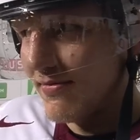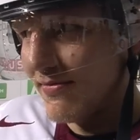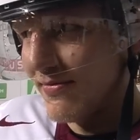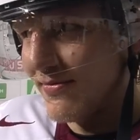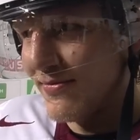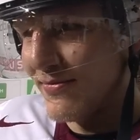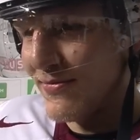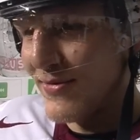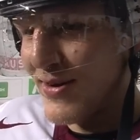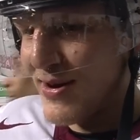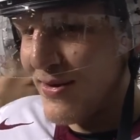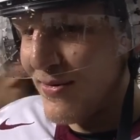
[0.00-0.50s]

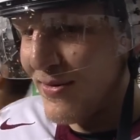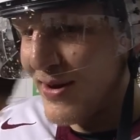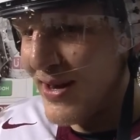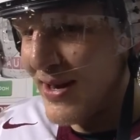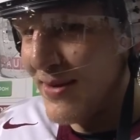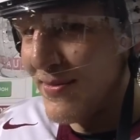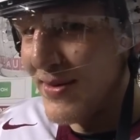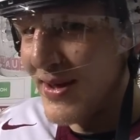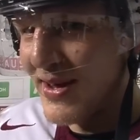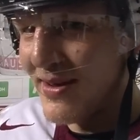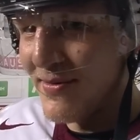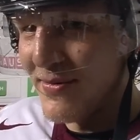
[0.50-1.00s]

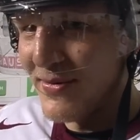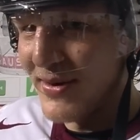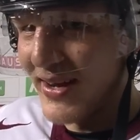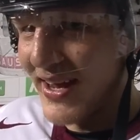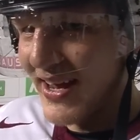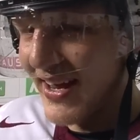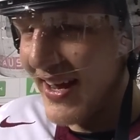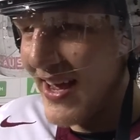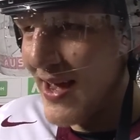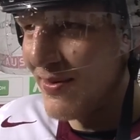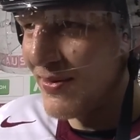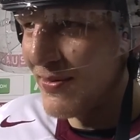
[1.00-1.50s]
wait a minute, we
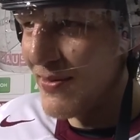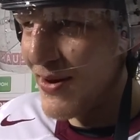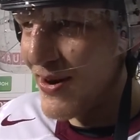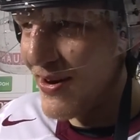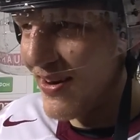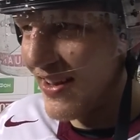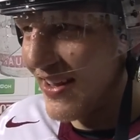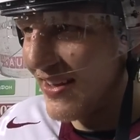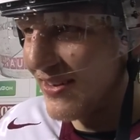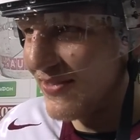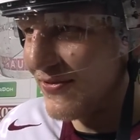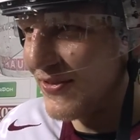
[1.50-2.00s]
got a game
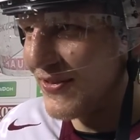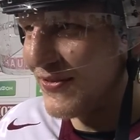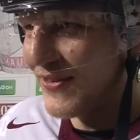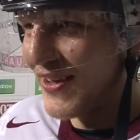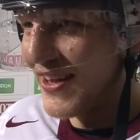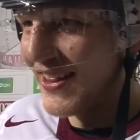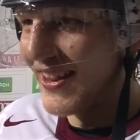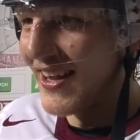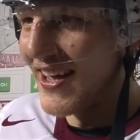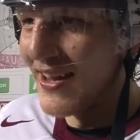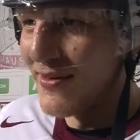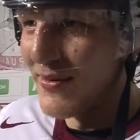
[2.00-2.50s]
tomorrow against oh,
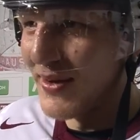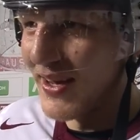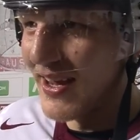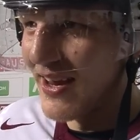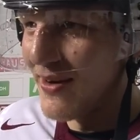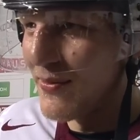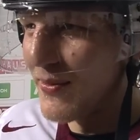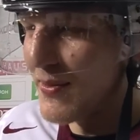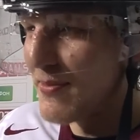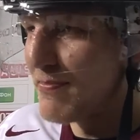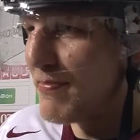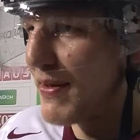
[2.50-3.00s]
Finland. We're
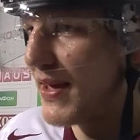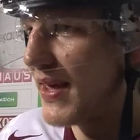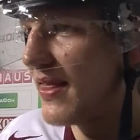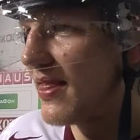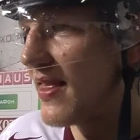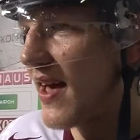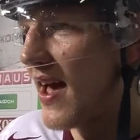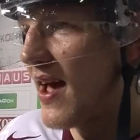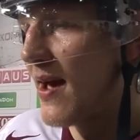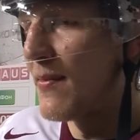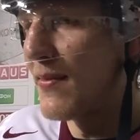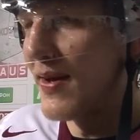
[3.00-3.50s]
going to
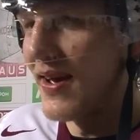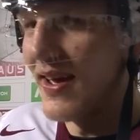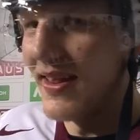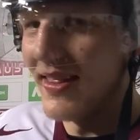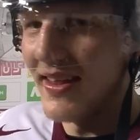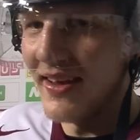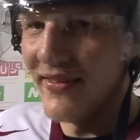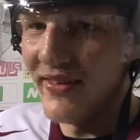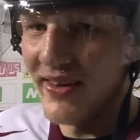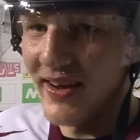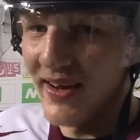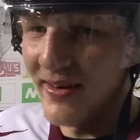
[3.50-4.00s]
beat them,
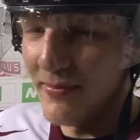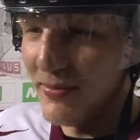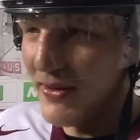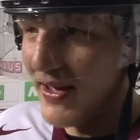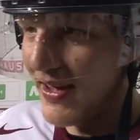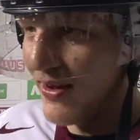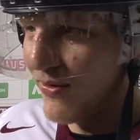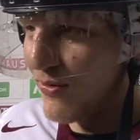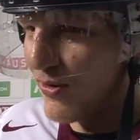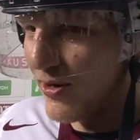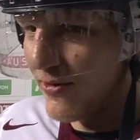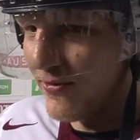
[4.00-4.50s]
and then we're going to
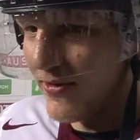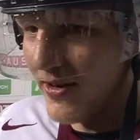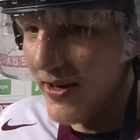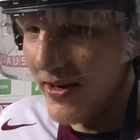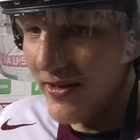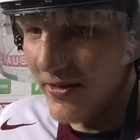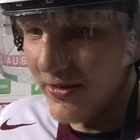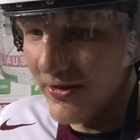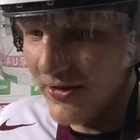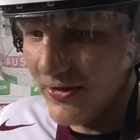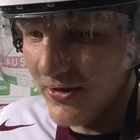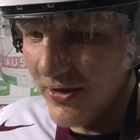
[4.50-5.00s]
play in
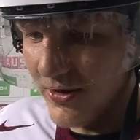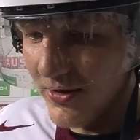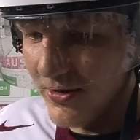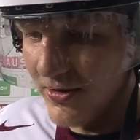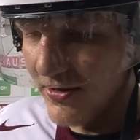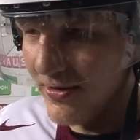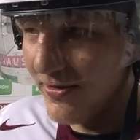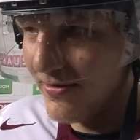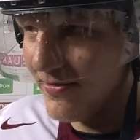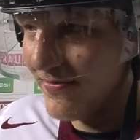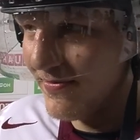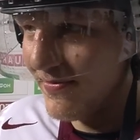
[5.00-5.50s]
quarterfinals. So, all
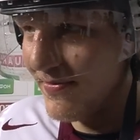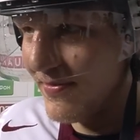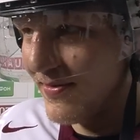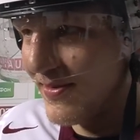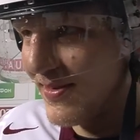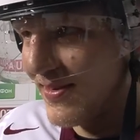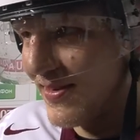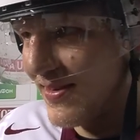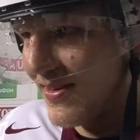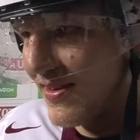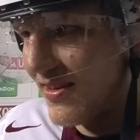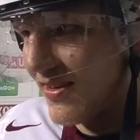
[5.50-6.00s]

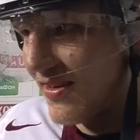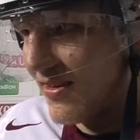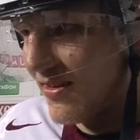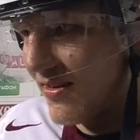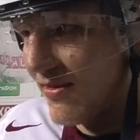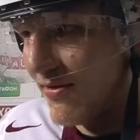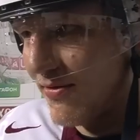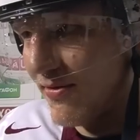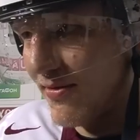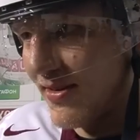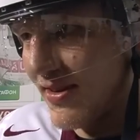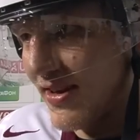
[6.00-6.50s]
right,
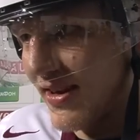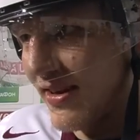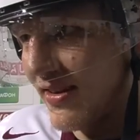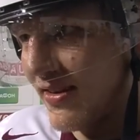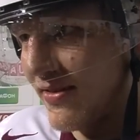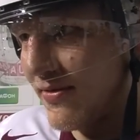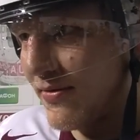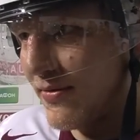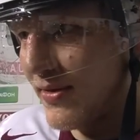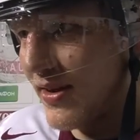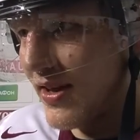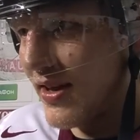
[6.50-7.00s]
hope so.
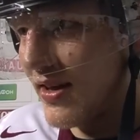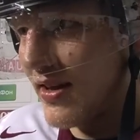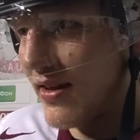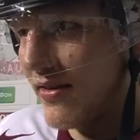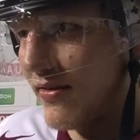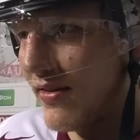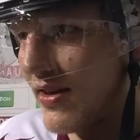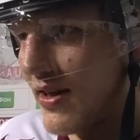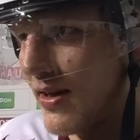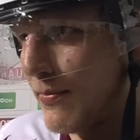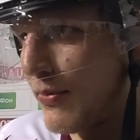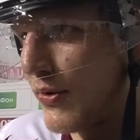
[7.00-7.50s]
We're going to
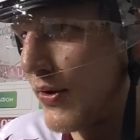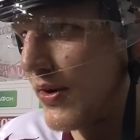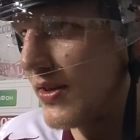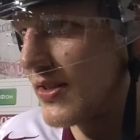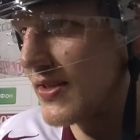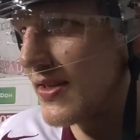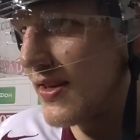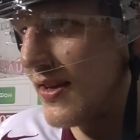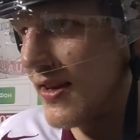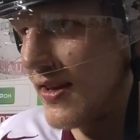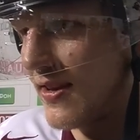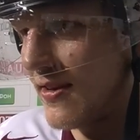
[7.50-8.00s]
have a nine
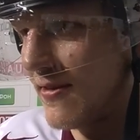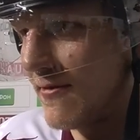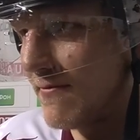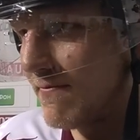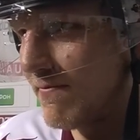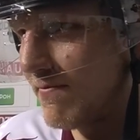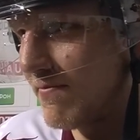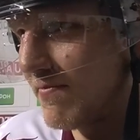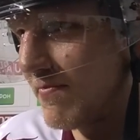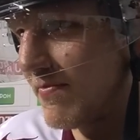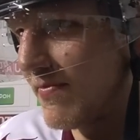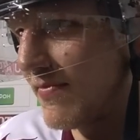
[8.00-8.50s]
points, man.
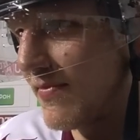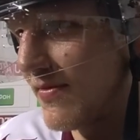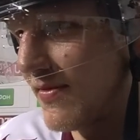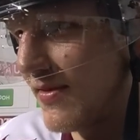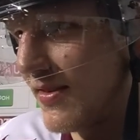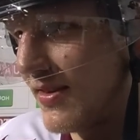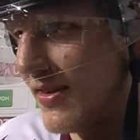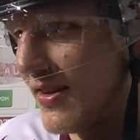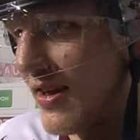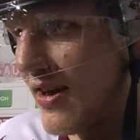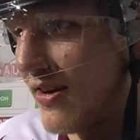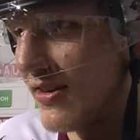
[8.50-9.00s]

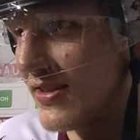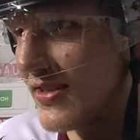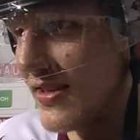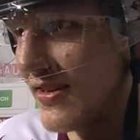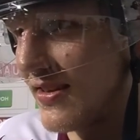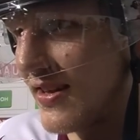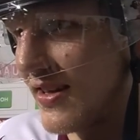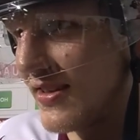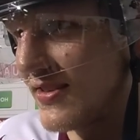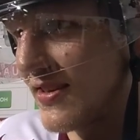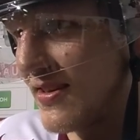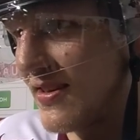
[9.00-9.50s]
No, it's
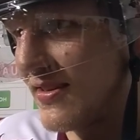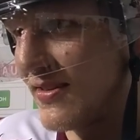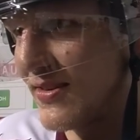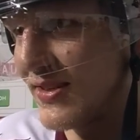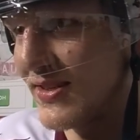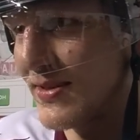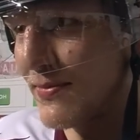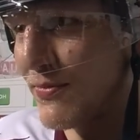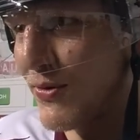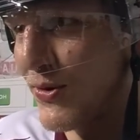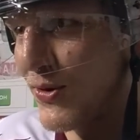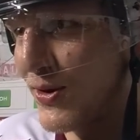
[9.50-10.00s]
a, that's a
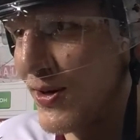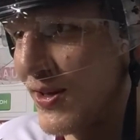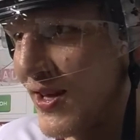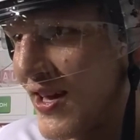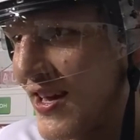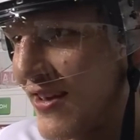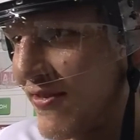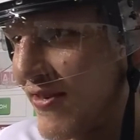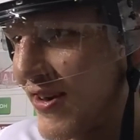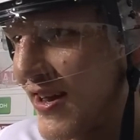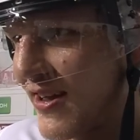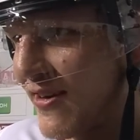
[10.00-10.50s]
that's a
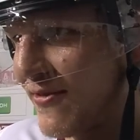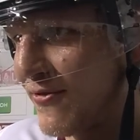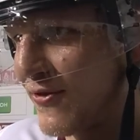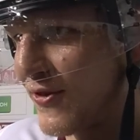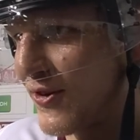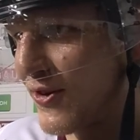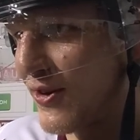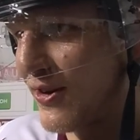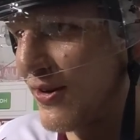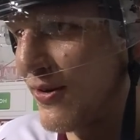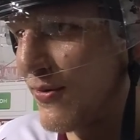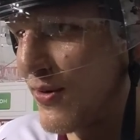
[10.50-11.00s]
borderline right now
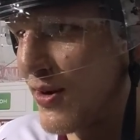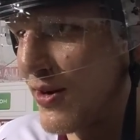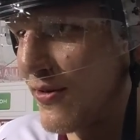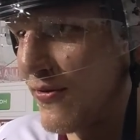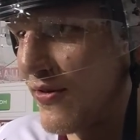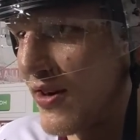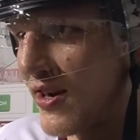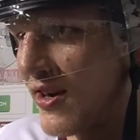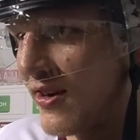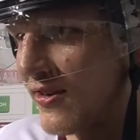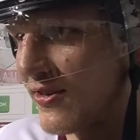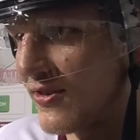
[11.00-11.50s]
for
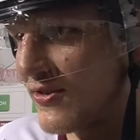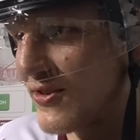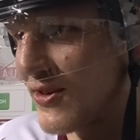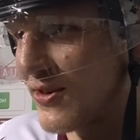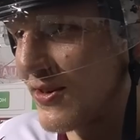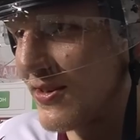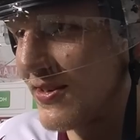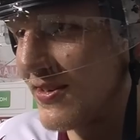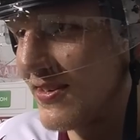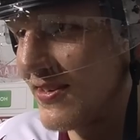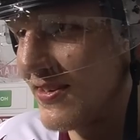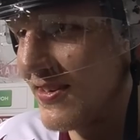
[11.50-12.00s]
quarterfinals.
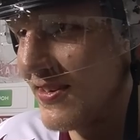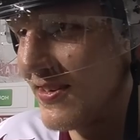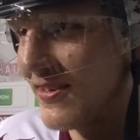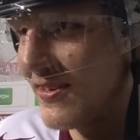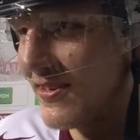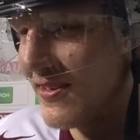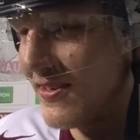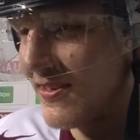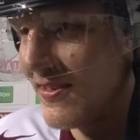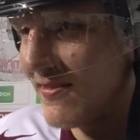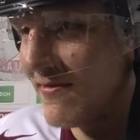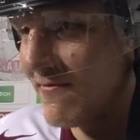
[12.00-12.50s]
So, so
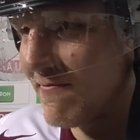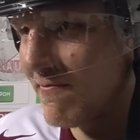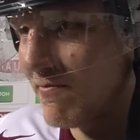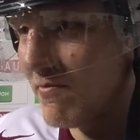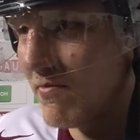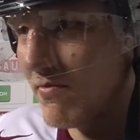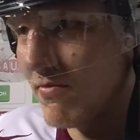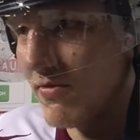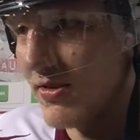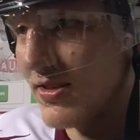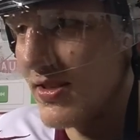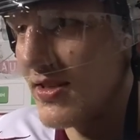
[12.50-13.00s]
still
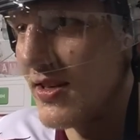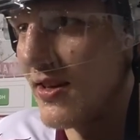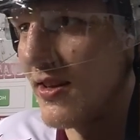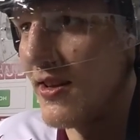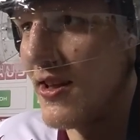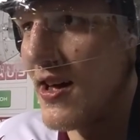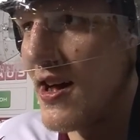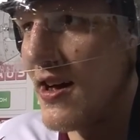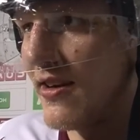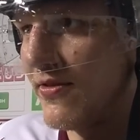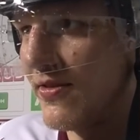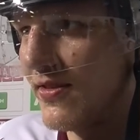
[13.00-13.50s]
alive.
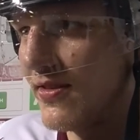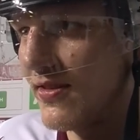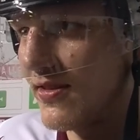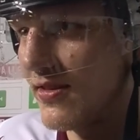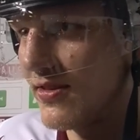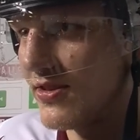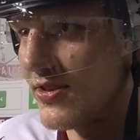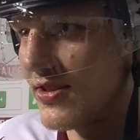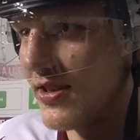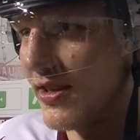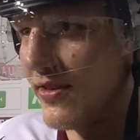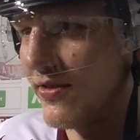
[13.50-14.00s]
Still alive.
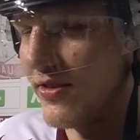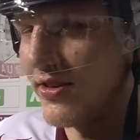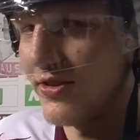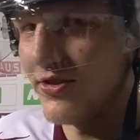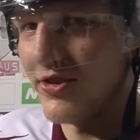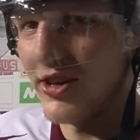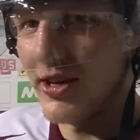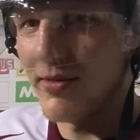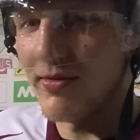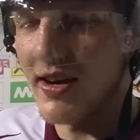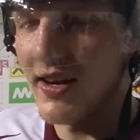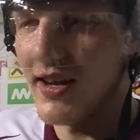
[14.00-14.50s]
Just living a
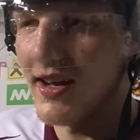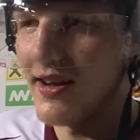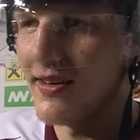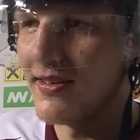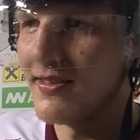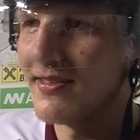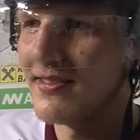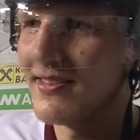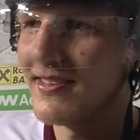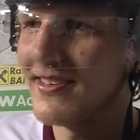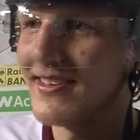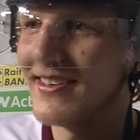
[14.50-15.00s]
dream right
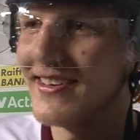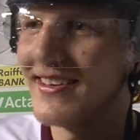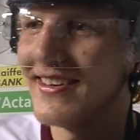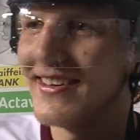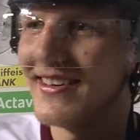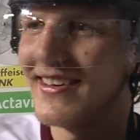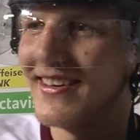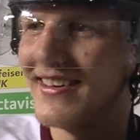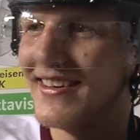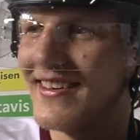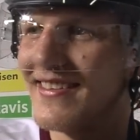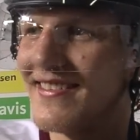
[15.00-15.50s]
now. Good
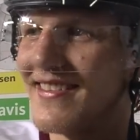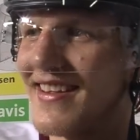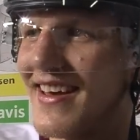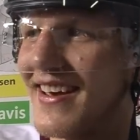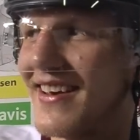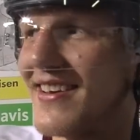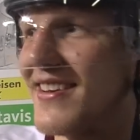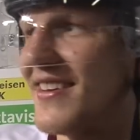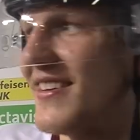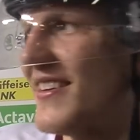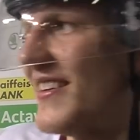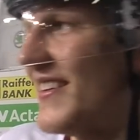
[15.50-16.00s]
man. Thank you.
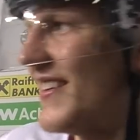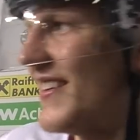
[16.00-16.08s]
Thank